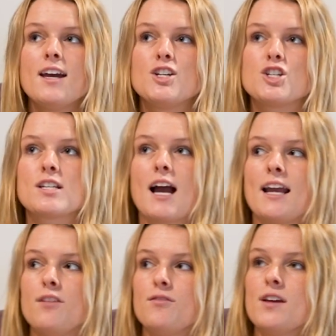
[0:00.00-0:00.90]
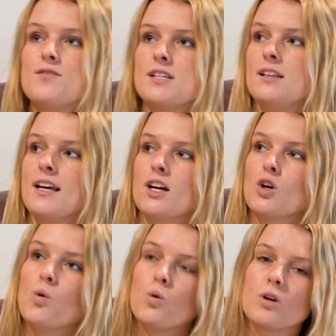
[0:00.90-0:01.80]
just kind of gives it like a
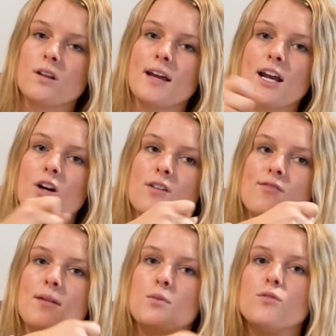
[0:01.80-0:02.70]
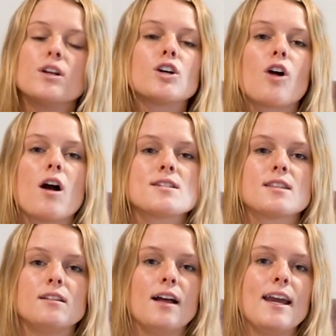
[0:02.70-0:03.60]
cool glare if I move it across
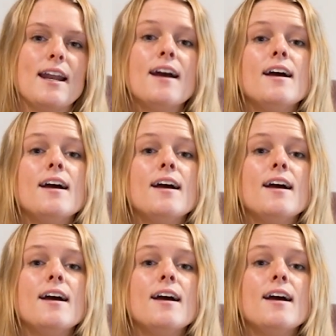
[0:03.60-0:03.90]
the light.